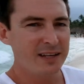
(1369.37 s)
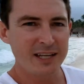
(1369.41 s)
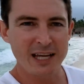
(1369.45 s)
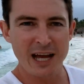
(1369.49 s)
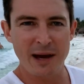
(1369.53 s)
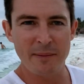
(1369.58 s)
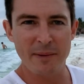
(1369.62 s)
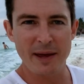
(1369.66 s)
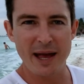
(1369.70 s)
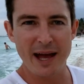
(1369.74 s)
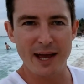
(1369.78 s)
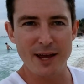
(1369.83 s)

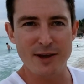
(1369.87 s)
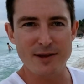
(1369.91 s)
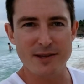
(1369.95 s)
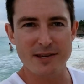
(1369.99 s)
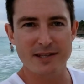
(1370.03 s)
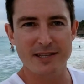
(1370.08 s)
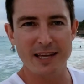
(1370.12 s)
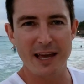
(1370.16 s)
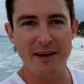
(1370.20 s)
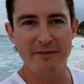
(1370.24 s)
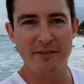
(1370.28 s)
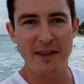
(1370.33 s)
Coming at you
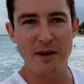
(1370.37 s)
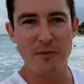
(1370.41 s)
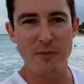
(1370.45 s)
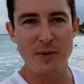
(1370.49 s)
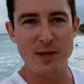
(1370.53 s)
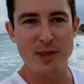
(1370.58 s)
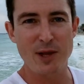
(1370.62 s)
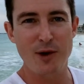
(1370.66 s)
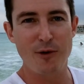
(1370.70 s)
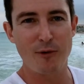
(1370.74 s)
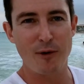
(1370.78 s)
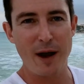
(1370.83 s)
this evening
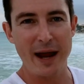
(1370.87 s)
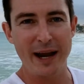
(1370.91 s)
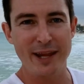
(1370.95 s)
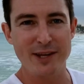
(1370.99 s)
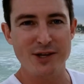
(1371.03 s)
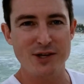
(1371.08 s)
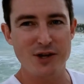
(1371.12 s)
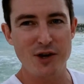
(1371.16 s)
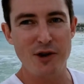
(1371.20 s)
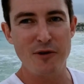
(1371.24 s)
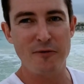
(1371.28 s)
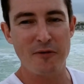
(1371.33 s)
with
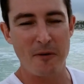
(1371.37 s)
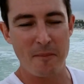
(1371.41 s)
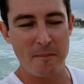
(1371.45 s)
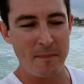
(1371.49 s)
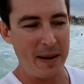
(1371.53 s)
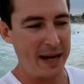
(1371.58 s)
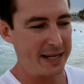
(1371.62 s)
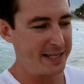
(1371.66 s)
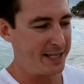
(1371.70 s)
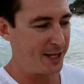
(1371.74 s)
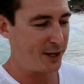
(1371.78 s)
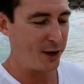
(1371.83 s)
gratitude from
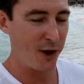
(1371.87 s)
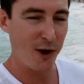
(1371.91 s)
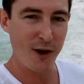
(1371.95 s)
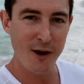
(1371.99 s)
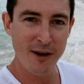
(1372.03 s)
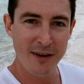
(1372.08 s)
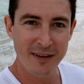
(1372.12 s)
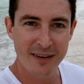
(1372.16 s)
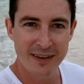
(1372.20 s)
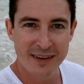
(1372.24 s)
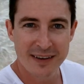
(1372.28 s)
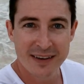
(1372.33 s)

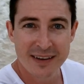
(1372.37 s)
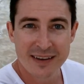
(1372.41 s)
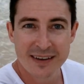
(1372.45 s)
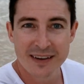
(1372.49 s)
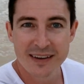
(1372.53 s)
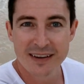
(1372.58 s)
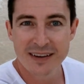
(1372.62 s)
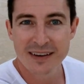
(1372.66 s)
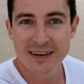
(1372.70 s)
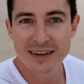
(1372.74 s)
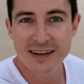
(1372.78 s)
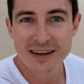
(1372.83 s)
Mexico.
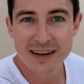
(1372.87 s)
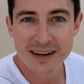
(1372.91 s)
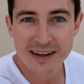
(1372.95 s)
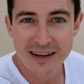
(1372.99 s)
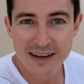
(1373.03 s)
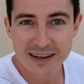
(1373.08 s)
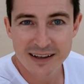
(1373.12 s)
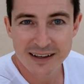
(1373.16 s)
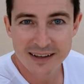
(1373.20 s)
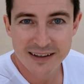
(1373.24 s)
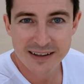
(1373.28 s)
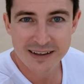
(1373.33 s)

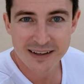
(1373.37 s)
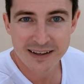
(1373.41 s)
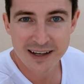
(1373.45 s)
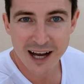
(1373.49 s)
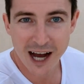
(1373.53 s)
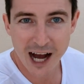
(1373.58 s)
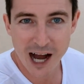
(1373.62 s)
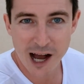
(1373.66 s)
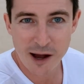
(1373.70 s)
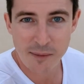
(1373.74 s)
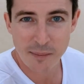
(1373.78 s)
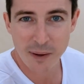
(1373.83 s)

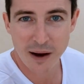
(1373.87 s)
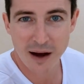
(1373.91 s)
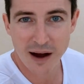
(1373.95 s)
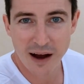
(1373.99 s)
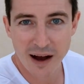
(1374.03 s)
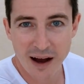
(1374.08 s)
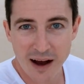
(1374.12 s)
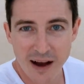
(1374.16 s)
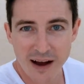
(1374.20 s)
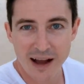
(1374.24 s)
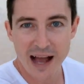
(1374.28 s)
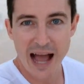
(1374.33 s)
I'm
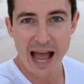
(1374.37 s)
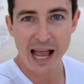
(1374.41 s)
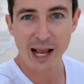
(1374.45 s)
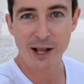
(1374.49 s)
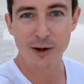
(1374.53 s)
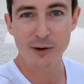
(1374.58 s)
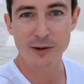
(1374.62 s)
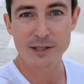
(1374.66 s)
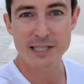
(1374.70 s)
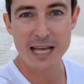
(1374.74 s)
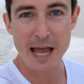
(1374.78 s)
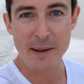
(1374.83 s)

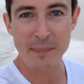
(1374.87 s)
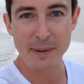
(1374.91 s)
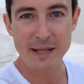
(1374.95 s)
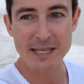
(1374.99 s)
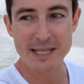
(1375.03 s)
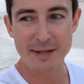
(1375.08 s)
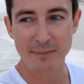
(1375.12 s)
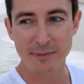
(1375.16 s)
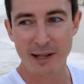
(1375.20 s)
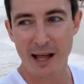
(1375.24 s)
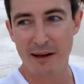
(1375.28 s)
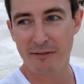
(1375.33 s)
ankle deep in
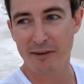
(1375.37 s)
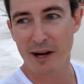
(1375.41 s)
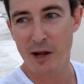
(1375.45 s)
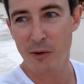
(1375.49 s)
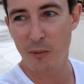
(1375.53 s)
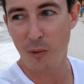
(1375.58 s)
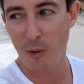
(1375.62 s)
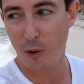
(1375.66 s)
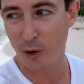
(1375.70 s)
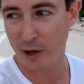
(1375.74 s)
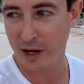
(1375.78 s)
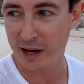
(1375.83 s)
some lovely
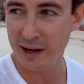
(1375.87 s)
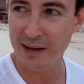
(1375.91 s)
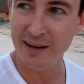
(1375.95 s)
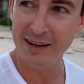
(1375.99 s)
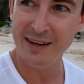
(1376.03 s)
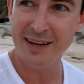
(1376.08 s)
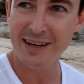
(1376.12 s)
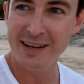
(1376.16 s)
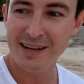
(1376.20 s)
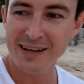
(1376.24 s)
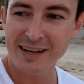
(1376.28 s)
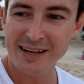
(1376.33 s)
water.
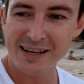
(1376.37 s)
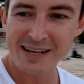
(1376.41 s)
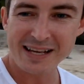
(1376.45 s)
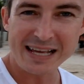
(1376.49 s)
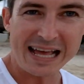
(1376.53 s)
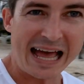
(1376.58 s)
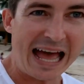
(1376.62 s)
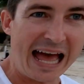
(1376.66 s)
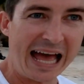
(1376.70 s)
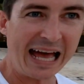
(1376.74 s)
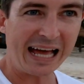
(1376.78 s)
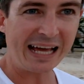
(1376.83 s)

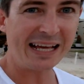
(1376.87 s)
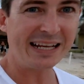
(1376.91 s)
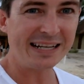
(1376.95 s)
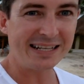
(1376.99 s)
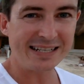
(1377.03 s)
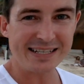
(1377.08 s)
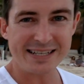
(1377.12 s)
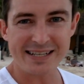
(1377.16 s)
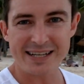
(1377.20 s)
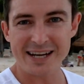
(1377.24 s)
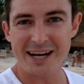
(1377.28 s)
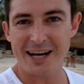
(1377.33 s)

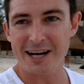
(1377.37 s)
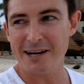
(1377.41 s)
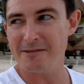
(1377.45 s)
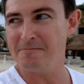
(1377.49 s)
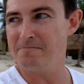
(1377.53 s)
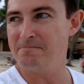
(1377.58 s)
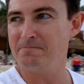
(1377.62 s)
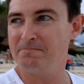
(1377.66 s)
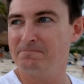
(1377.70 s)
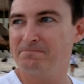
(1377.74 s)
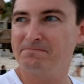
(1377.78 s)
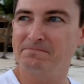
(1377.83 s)
And
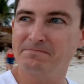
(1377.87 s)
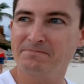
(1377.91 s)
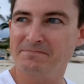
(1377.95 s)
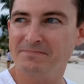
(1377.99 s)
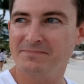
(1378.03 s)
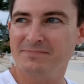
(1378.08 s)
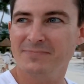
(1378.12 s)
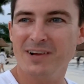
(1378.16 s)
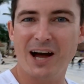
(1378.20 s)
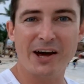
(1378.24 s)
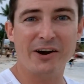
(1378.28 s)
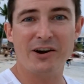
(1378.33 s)

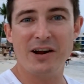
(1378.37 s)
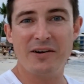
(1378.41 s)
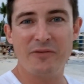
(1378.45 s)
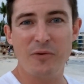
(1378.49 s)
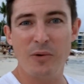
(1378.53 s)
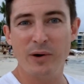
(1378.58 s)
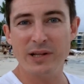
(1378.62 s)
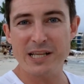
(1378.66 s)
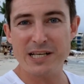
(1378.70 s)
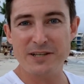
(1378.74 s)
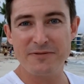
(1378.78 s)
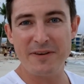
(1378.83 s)
I don't
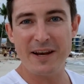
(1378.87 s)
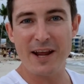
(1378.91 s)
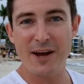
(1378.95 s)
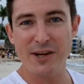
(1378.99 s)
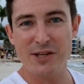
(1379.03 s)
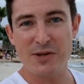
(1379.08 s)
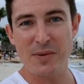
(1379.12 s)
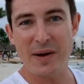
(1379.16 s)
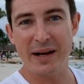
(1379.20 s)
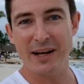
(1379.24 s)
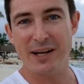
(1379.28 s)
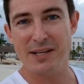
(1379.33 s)
even want this video
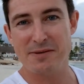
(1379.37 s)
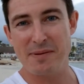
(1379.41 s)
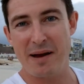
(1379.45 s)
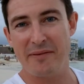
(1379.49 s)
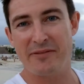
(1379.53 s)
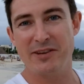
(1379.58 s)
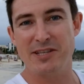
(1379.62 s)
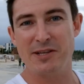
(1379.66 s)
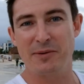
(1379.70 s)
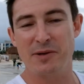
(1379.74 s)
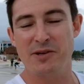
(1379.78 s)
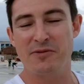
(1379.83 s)
to end because I'm
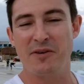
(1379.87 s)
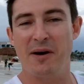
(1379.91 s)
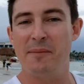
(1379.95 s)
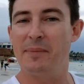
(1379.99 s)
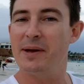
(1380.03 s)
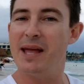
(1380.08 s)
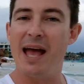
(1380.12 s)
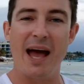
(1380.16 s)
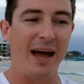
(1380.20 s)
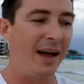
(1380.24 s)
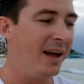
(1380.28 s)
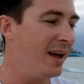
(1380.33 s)
having so much fun.
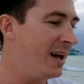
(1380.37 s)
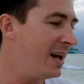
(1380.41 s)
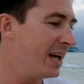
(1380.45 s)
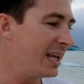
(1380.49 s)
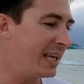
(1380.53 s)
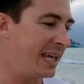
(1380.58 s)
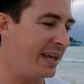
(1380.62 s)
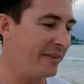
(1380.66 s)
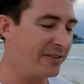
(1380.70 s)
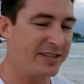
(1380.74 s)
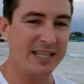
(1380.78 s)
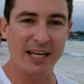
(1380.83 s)
But yeah,
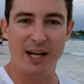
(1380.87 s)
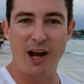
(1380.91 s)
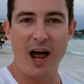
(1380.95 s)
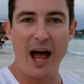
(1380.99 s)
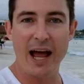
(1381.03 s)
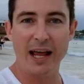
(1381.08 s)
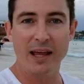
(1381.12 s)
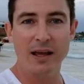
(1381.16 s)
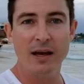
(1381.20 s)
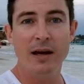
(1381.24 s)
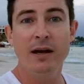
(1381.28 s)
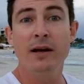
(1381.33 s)
give us a
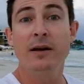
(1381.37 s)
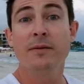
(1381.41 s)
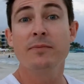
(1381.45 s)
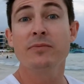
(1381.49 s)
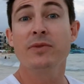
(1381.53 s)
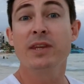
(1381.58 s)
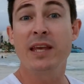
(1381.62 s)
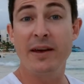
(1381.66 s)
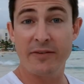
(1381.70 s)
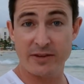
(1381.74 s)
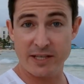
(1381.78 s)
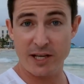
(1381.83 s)
like,
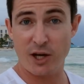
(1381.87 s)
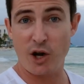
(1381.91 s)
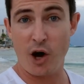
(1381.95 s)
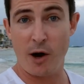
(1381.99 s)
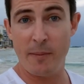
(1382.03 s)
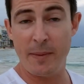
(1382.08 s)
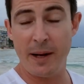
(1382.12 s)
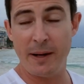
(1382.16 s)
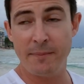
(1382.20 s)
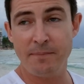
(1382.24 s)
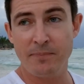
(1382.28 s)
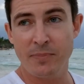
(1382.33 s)
give us a
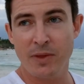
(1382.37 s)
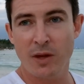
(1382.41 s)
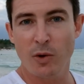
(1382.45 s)
comment.